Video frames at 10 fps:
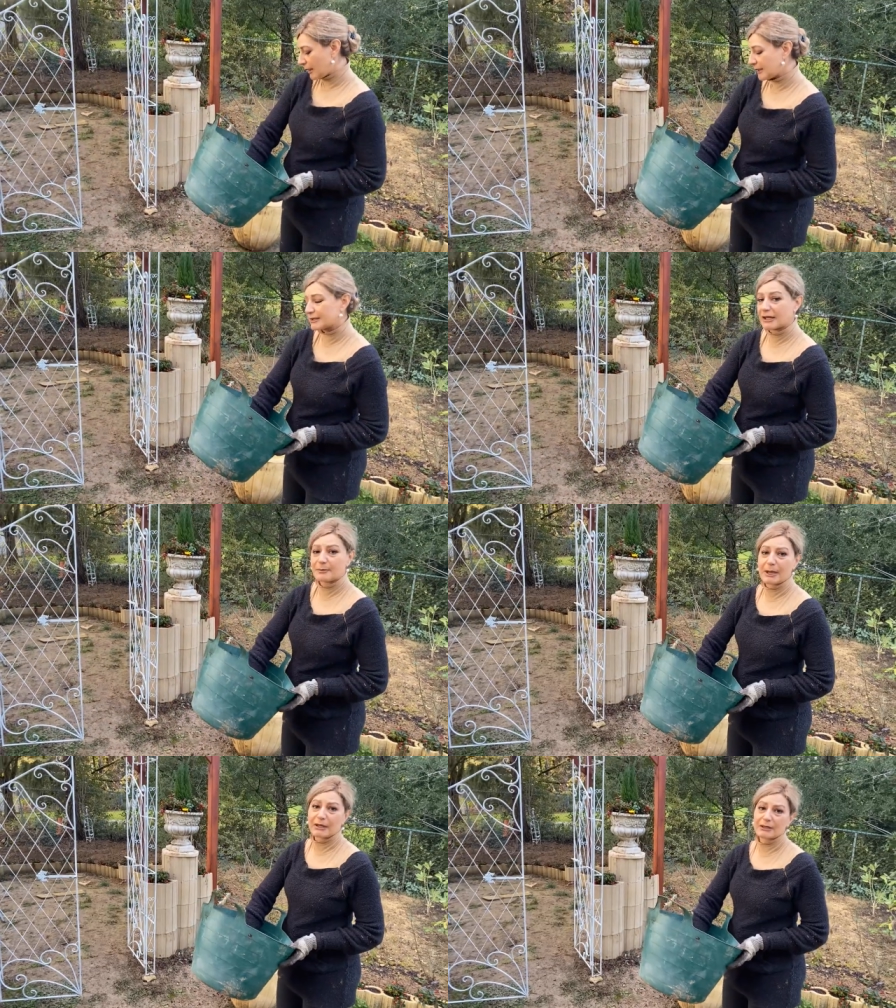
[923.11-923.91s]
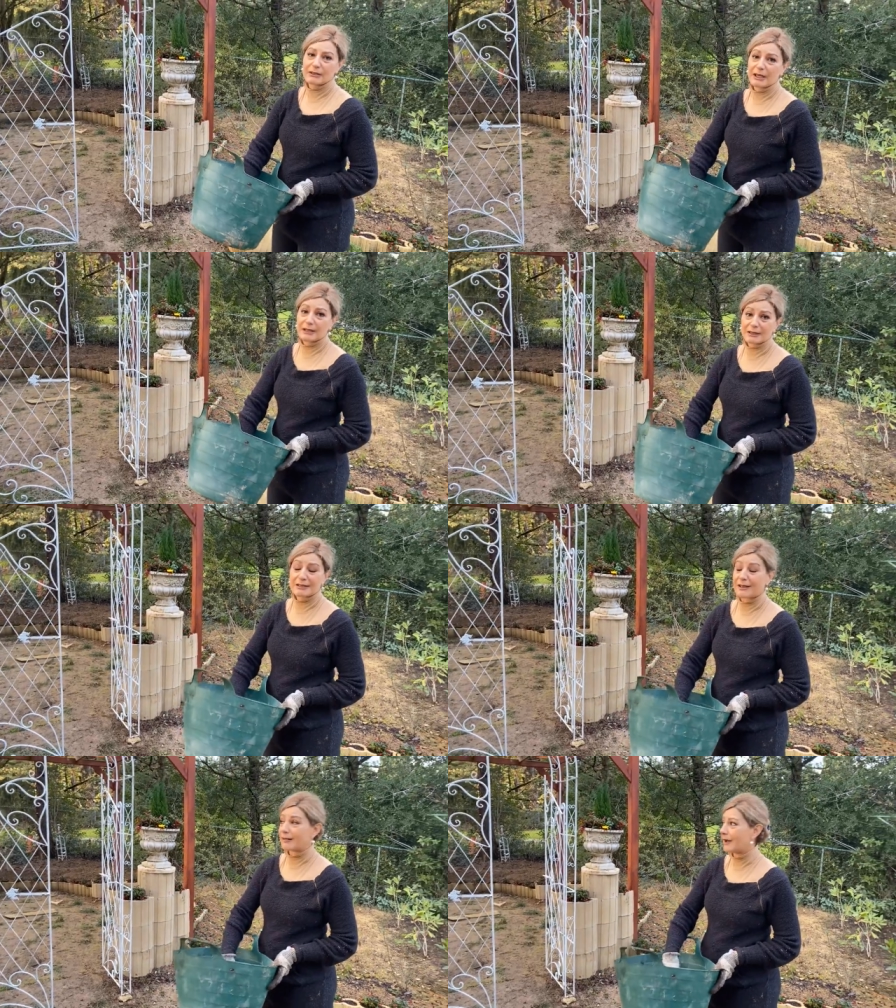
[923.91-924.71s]
inside my containers
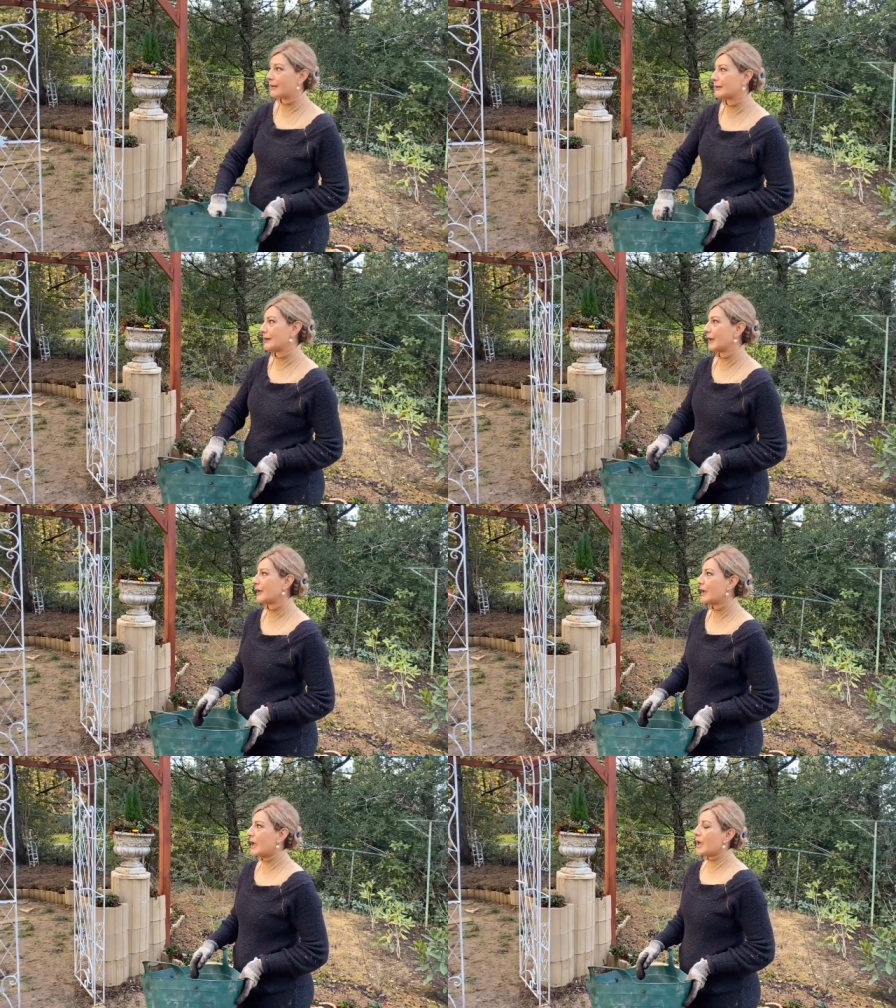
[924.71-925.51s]
a lot, and I